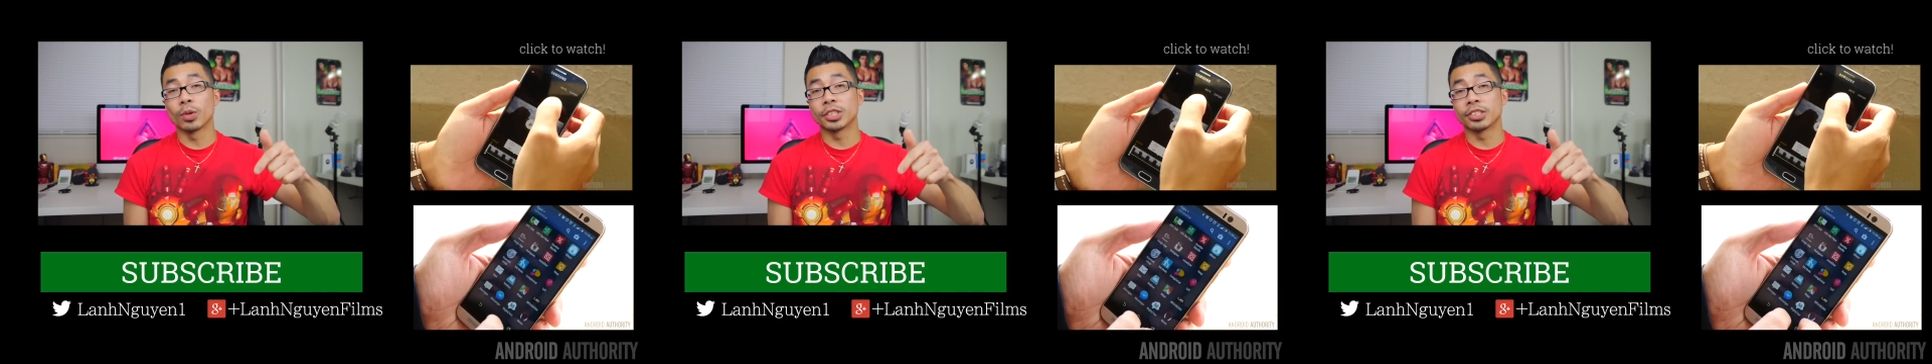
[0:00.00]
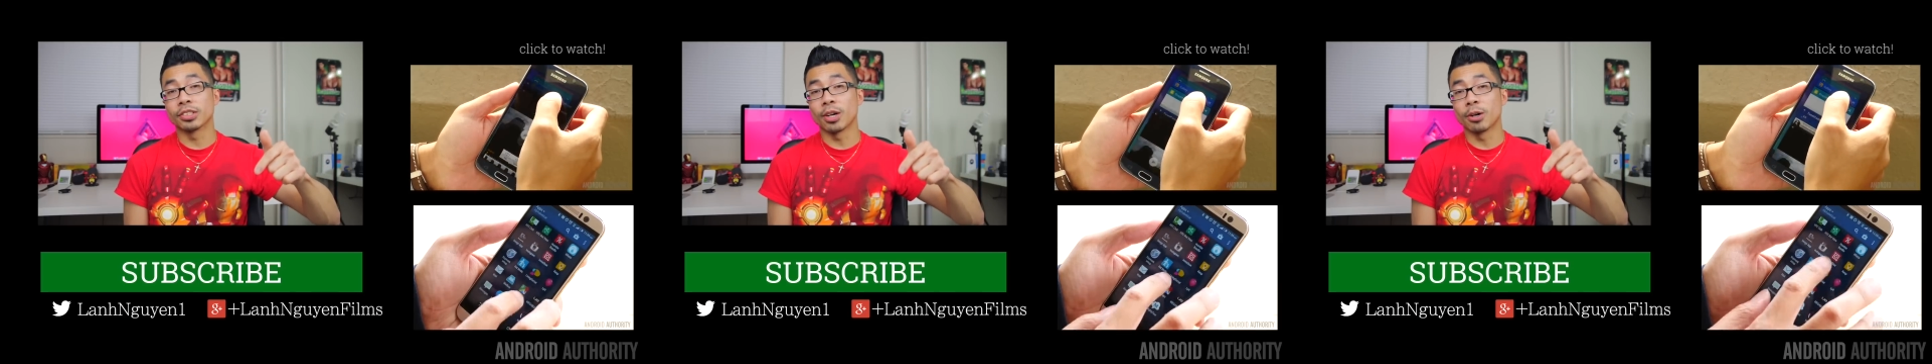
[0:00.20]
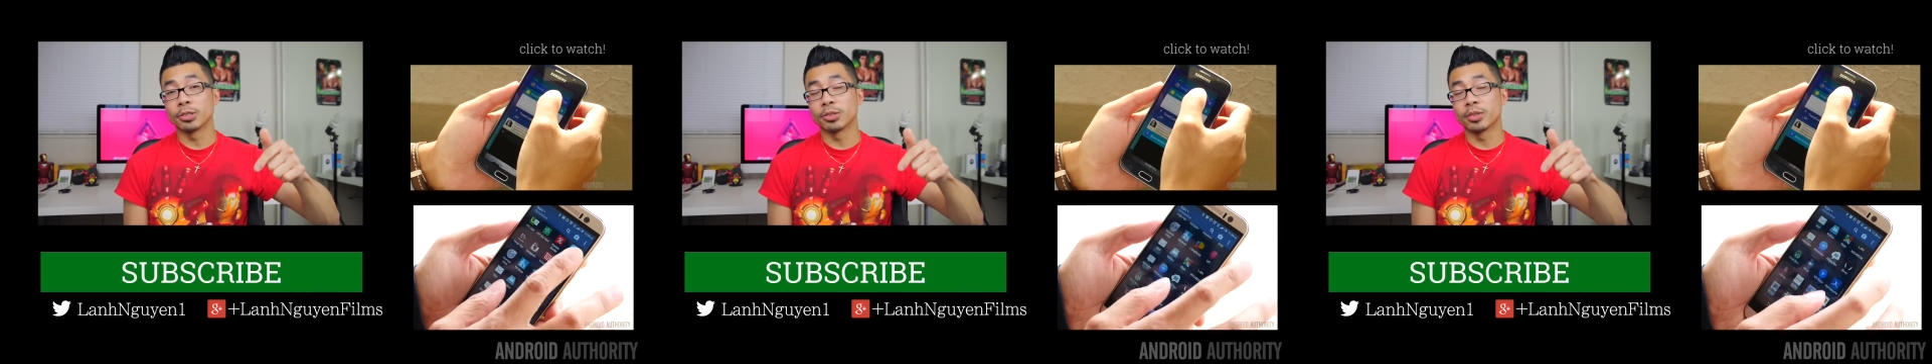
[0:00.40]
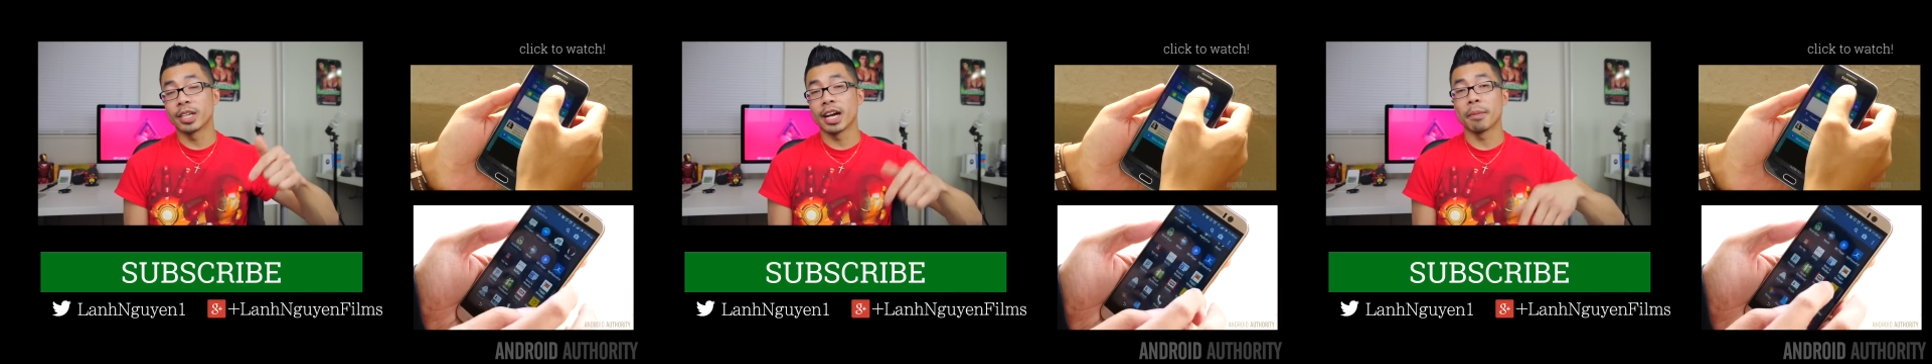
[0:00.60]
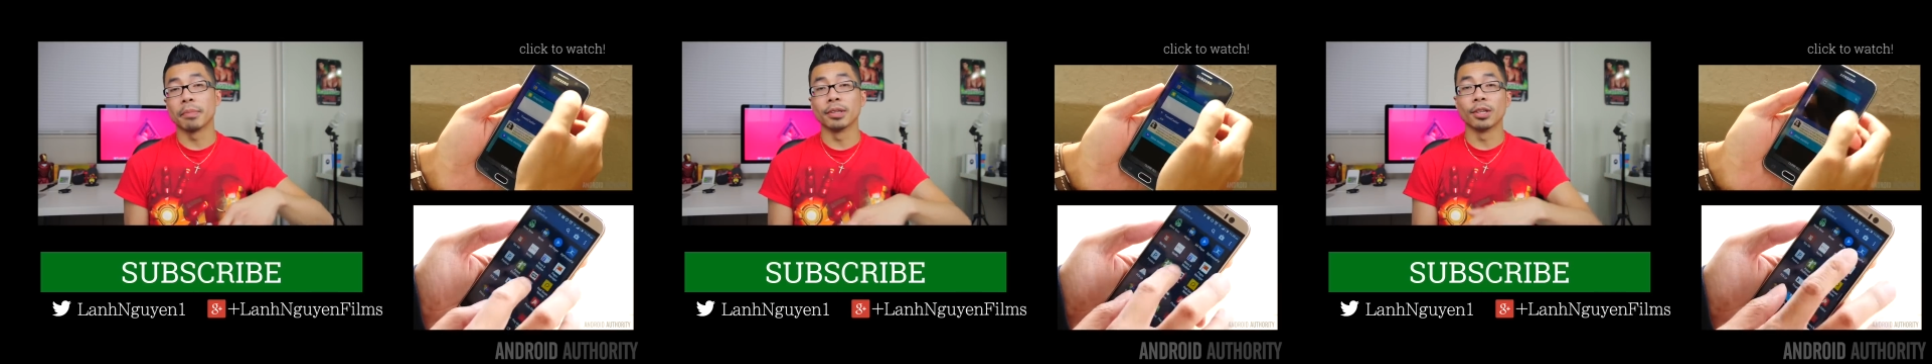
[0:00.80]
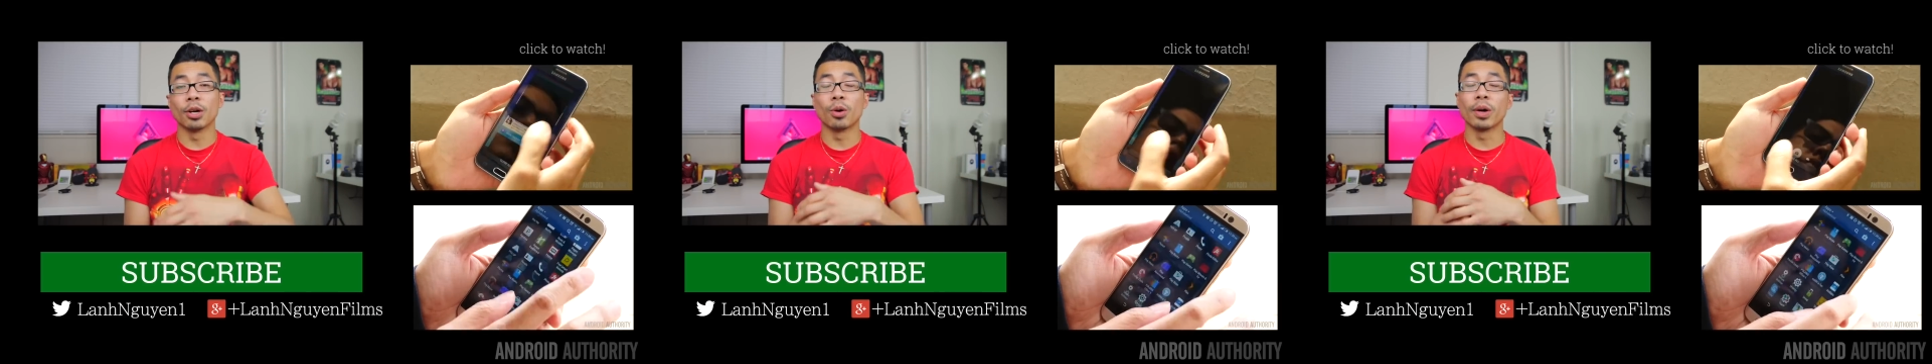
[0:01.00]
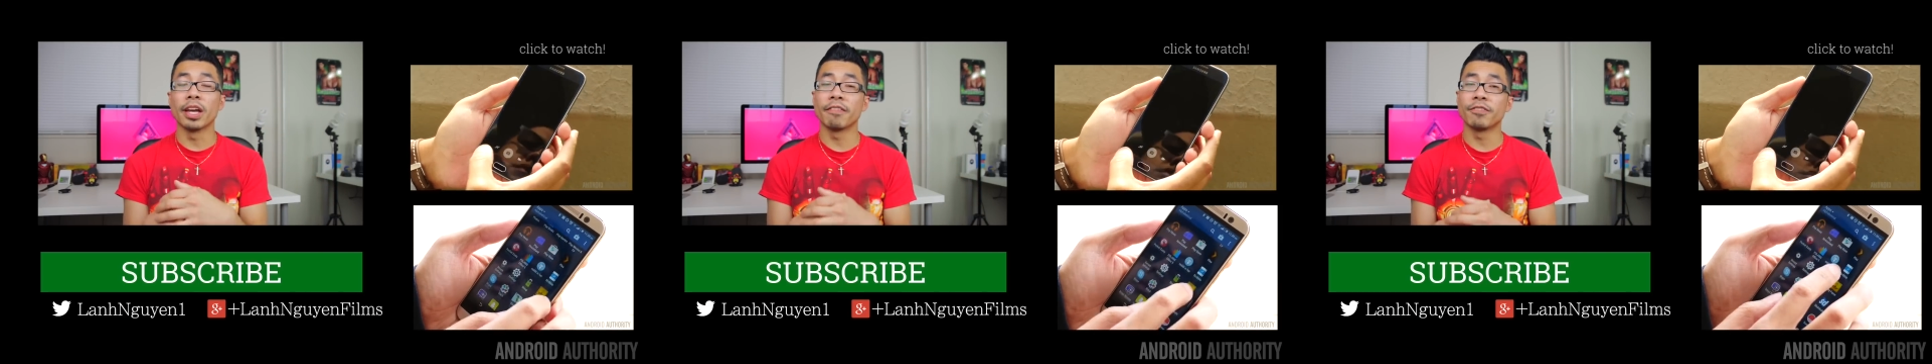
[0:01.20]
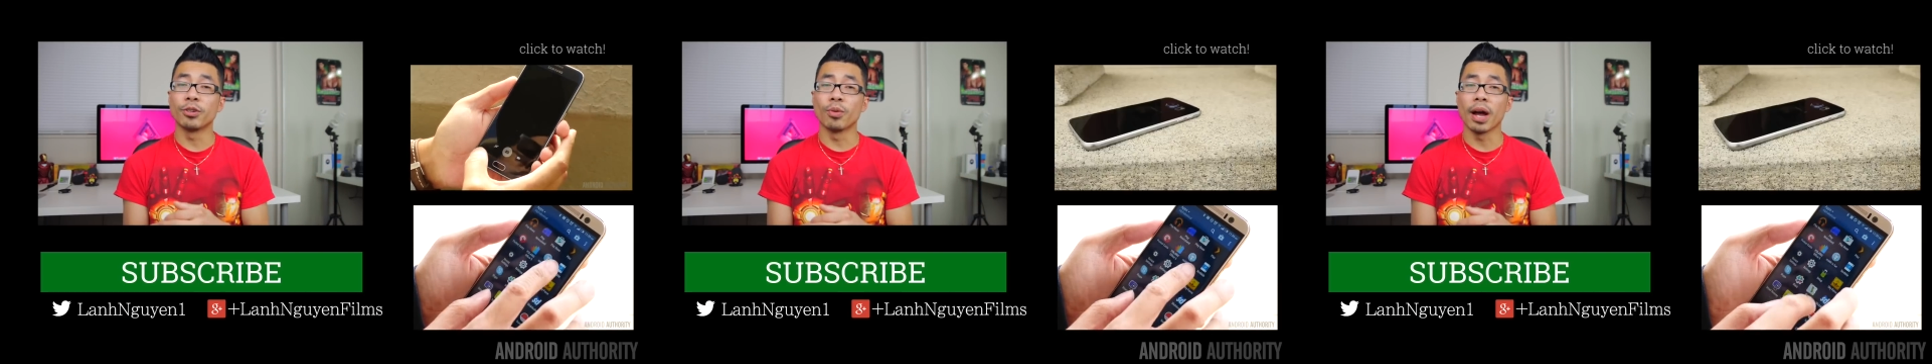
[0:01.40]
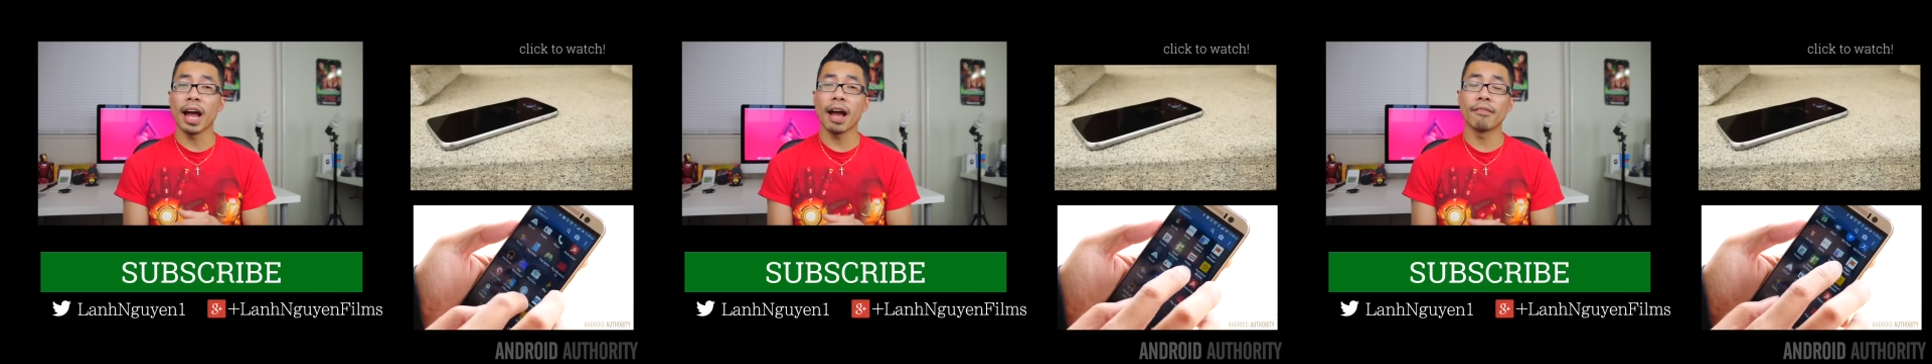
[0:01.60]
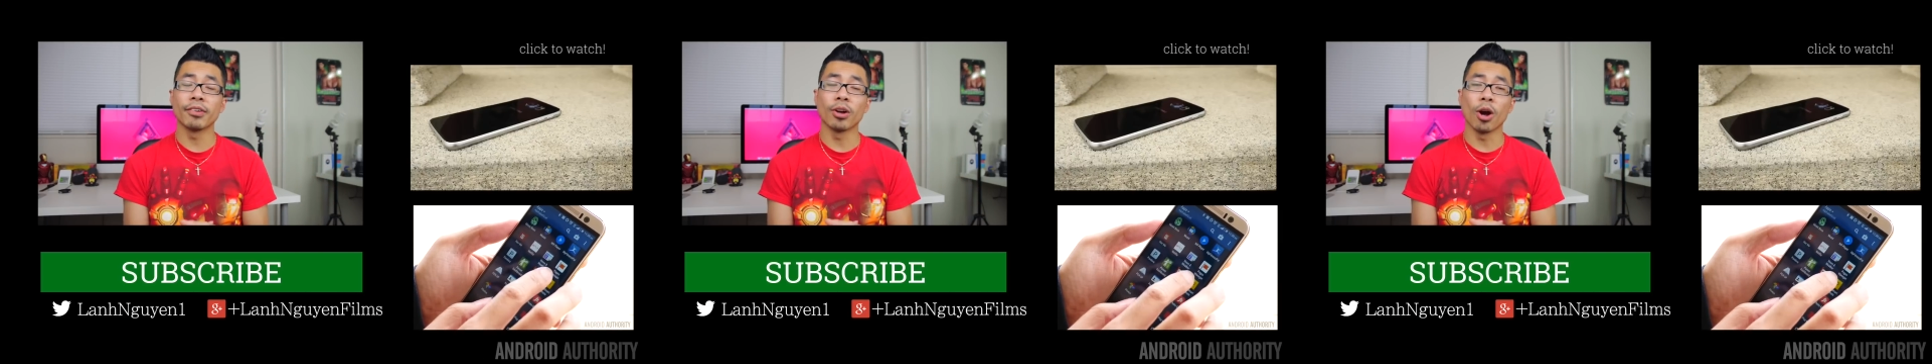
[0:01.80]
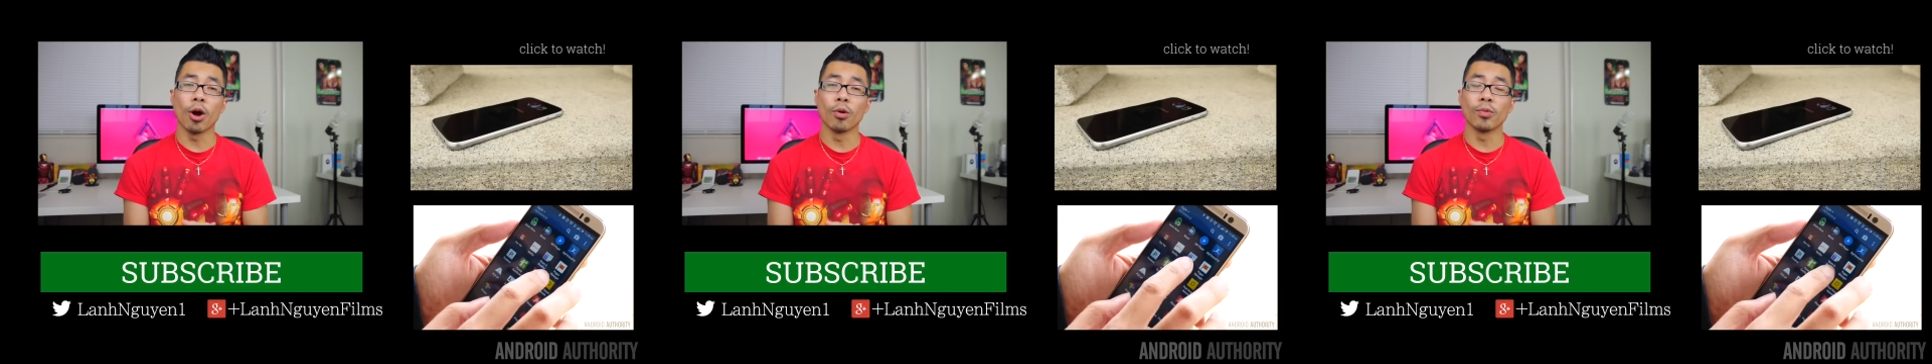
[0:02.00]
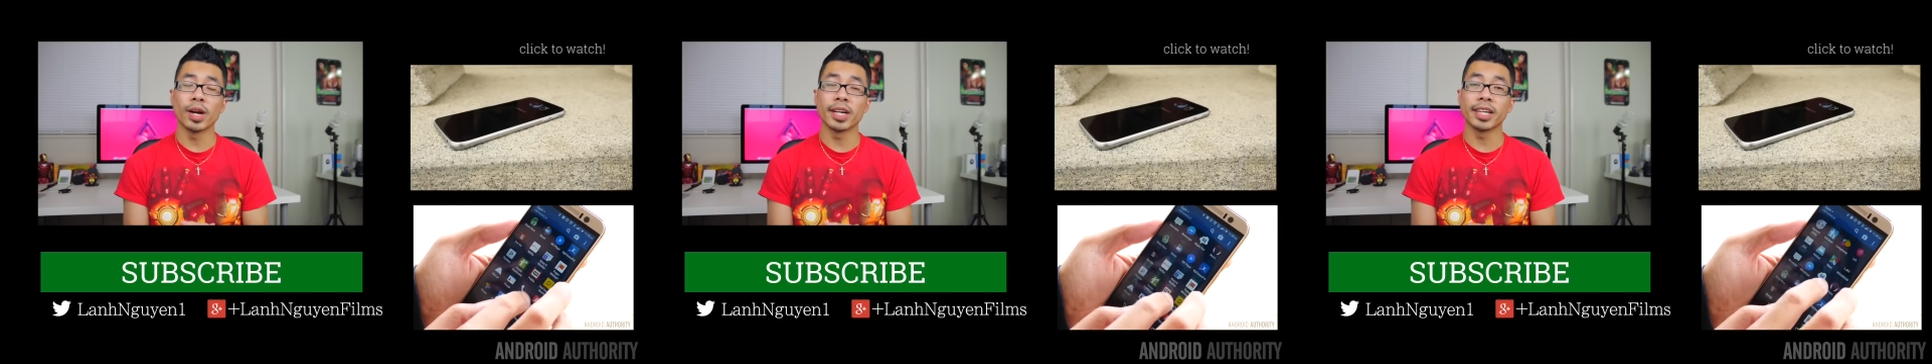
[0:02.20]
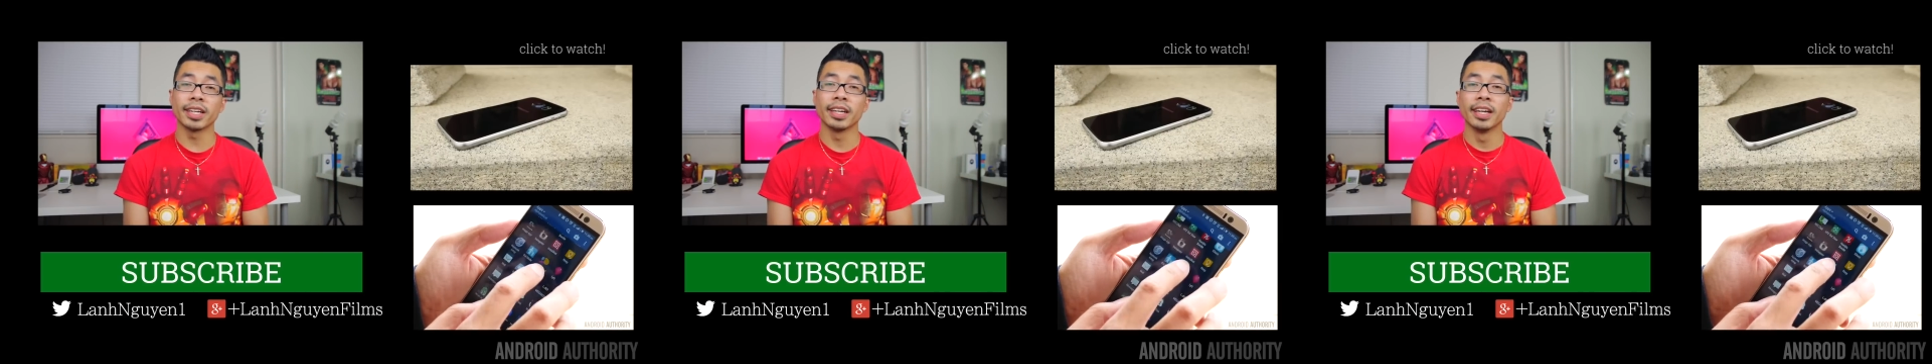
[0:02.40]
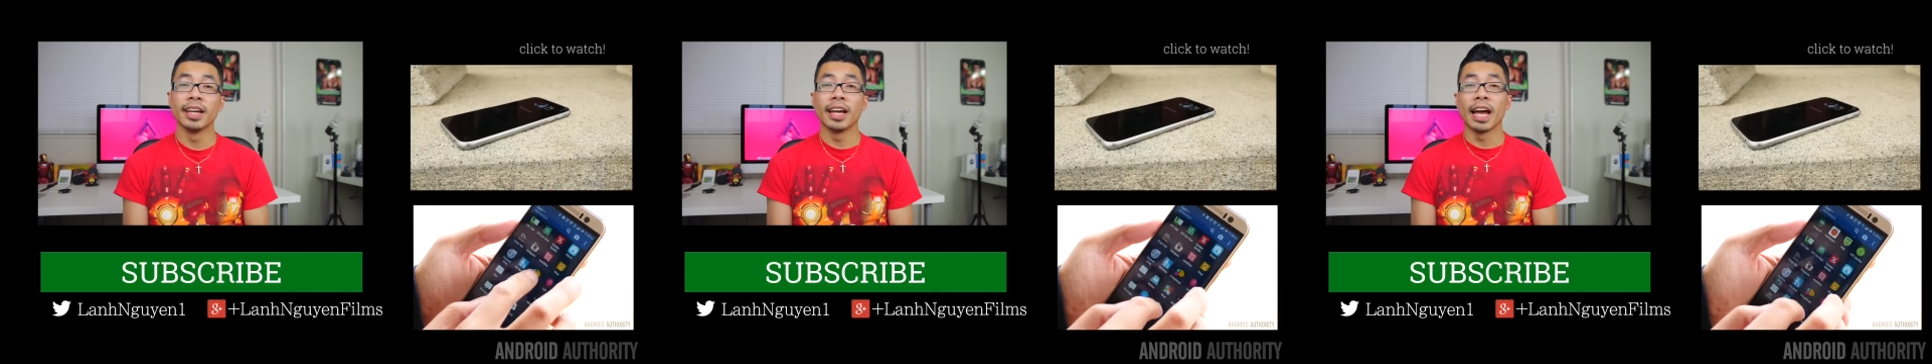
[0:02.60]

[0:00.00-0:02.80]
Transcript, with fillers: which is also down below if you haven't already.